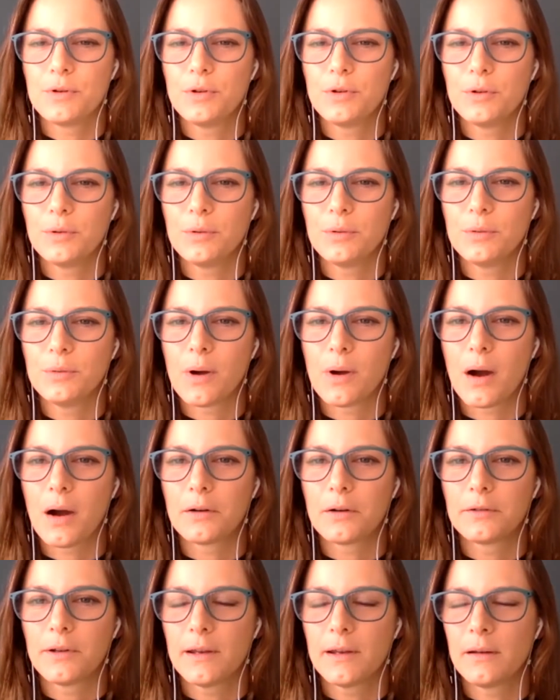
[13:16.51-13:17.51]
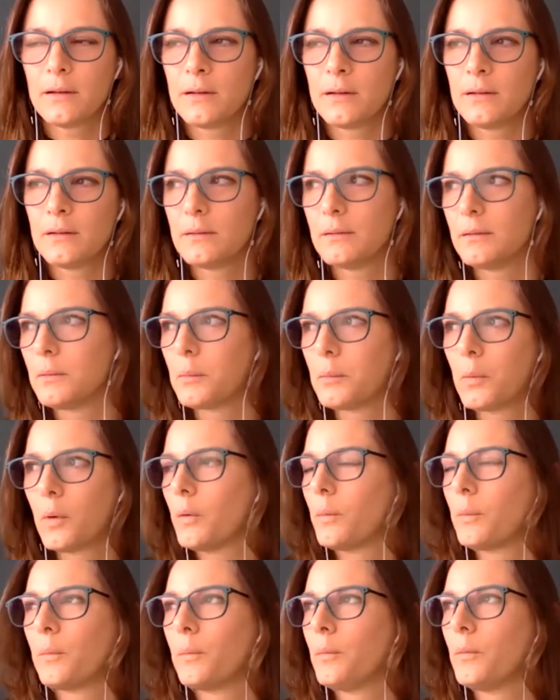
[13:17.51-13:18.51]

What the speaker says: who are in what